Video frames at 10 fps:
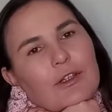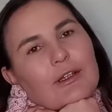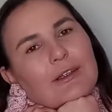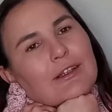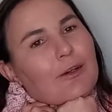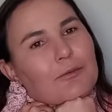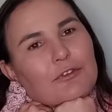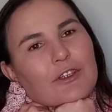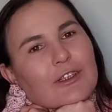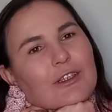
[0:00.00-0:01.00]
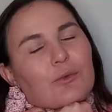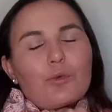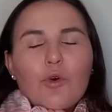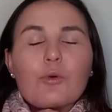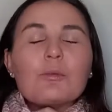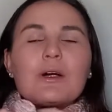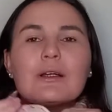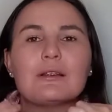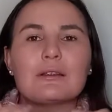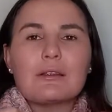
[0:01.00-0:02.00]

and comfy and warm, and